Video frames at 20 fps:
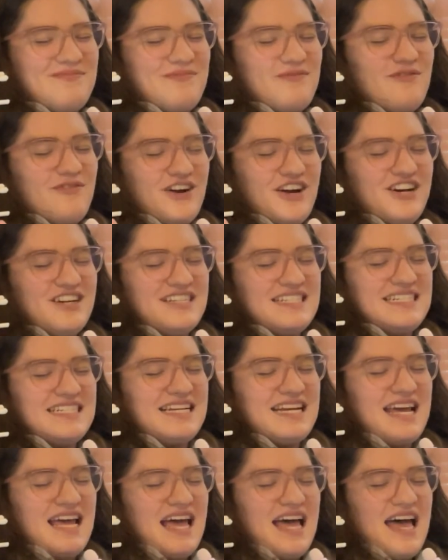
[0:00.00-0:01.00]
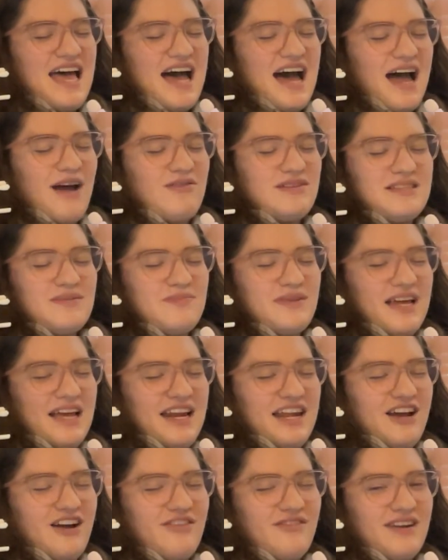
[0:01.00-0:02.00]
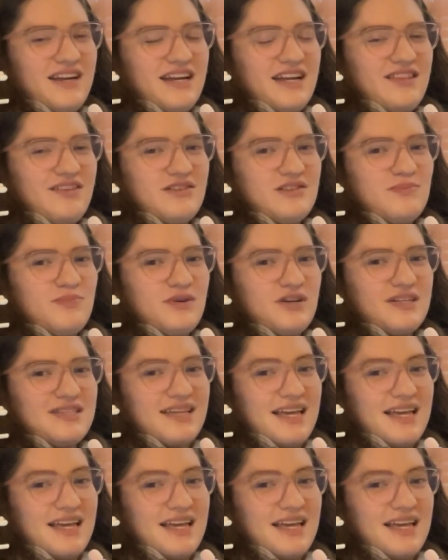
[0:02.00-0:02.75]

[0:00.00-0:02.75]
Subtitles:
first. I wasn't planning on reading those books